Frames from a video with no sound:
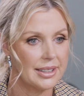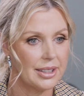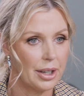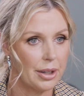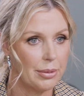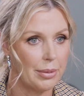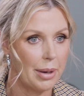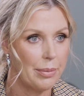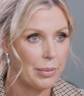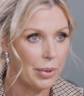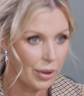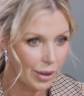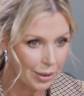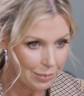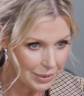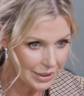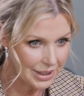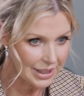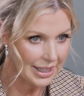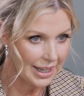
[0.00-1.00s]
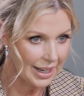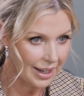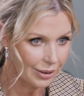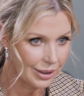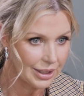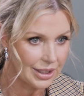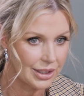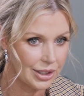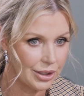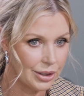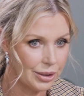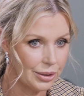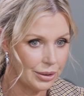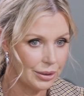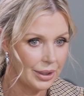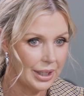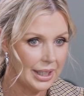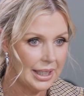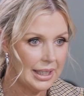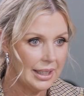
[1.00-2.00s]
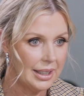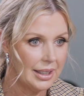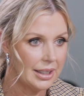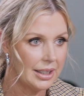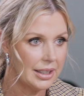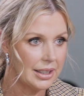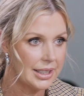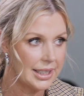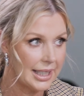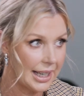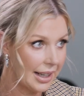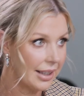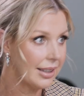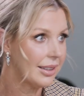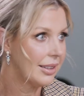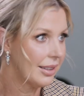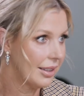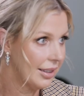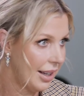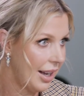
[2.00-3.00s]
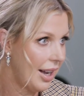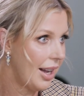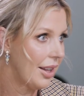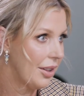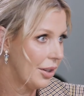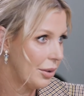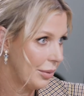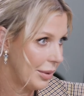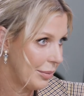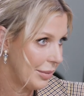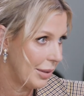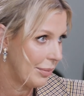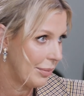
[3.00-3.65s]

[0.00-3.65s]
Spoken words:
You know, my purpose now is to tell other women